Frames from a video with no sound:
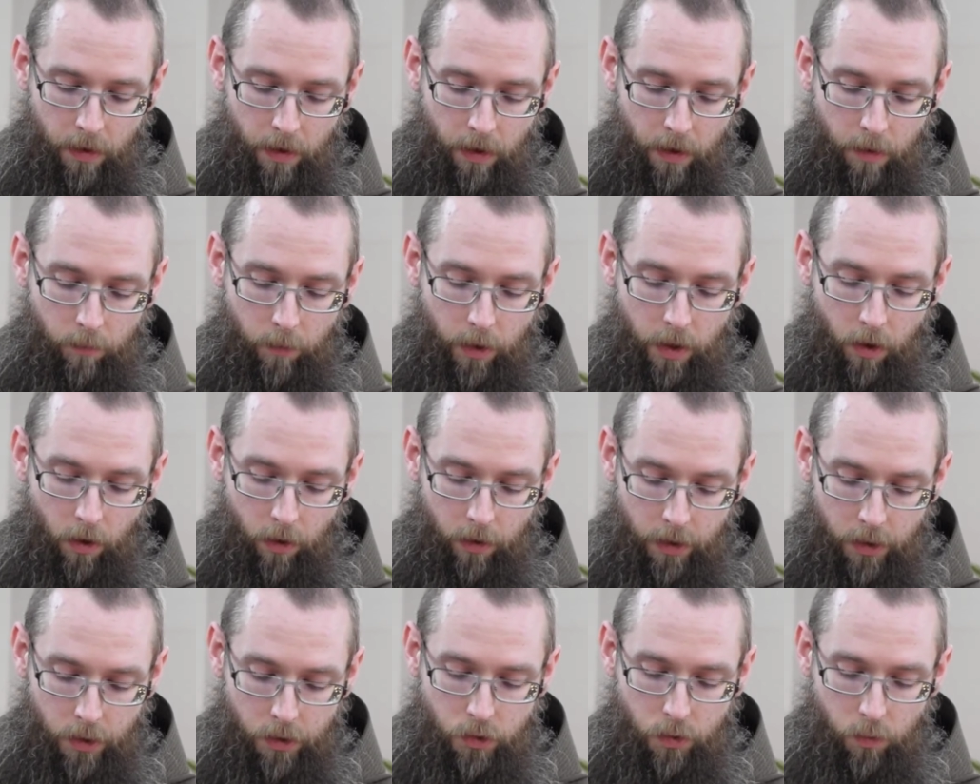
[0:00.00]
And we
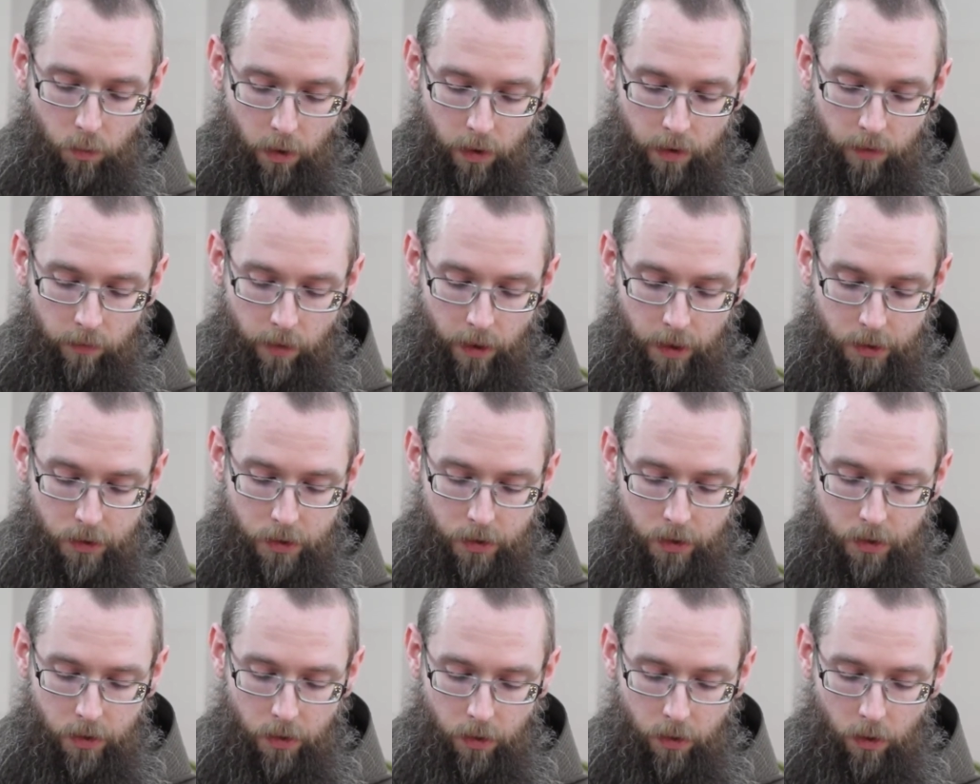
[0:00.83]
are each one of
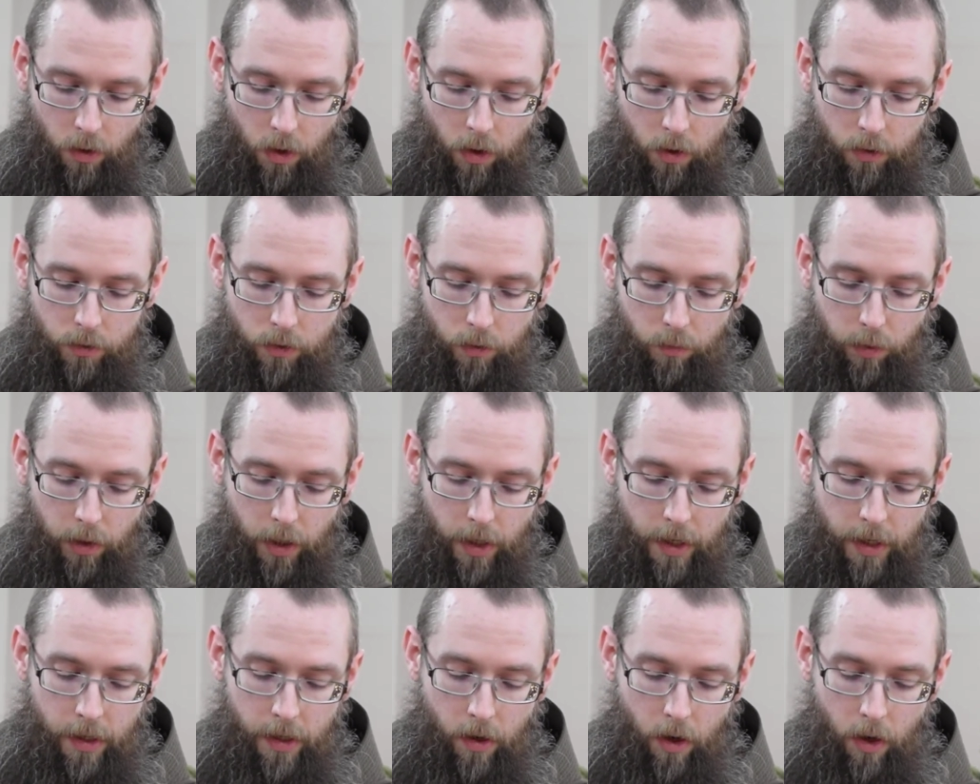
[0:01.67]
us called to
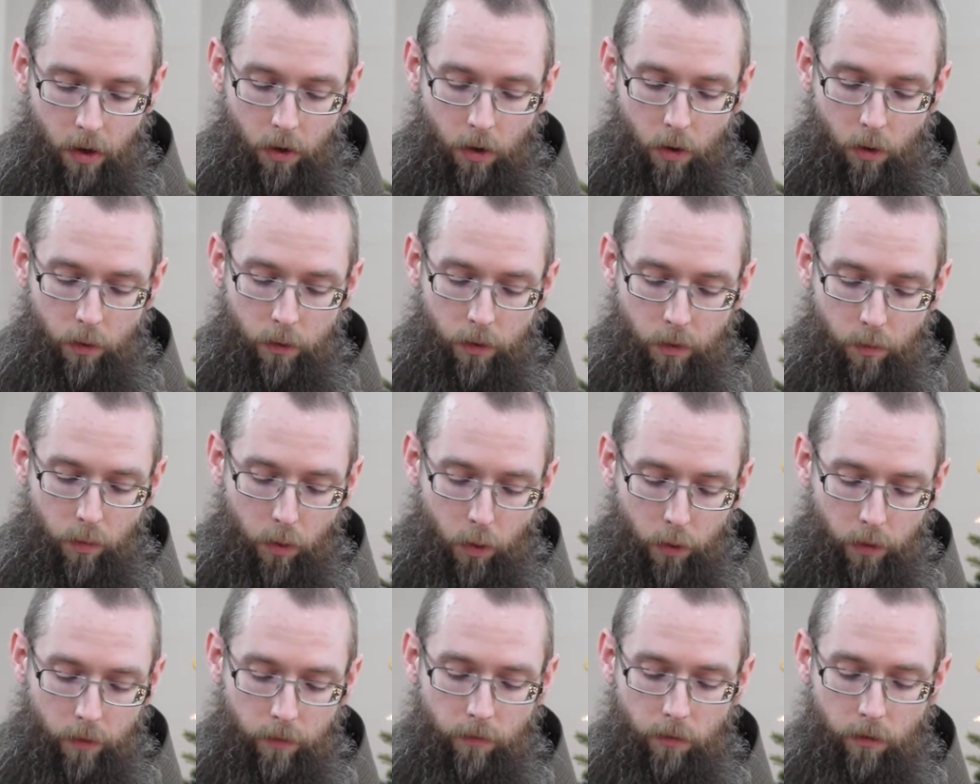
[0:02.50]
play our own
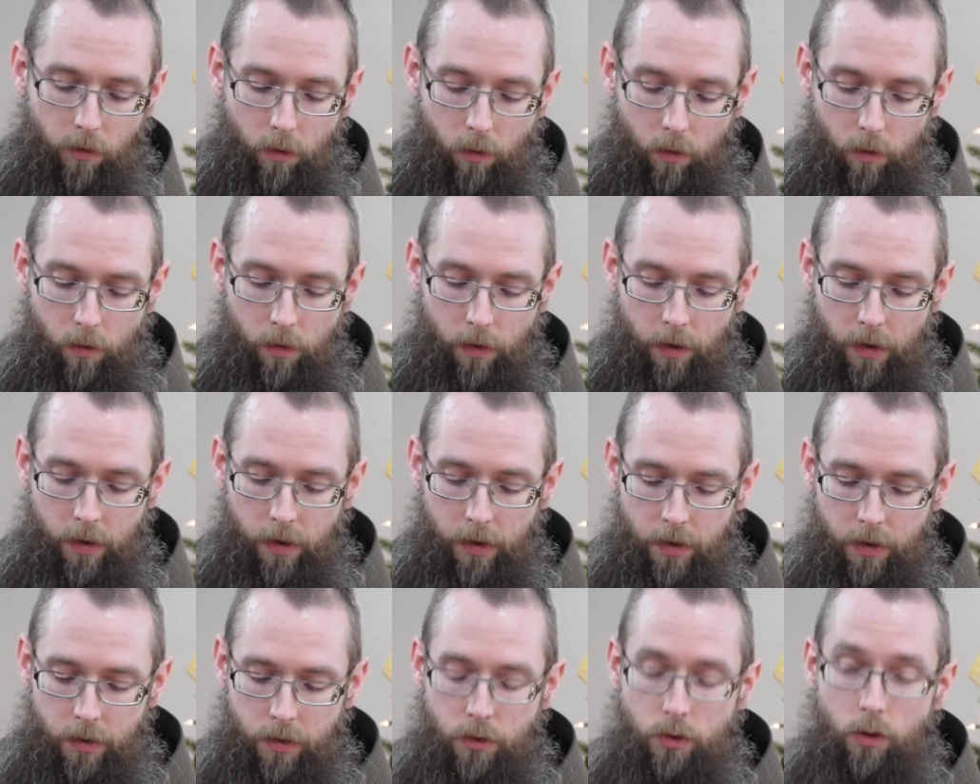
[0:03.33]
important role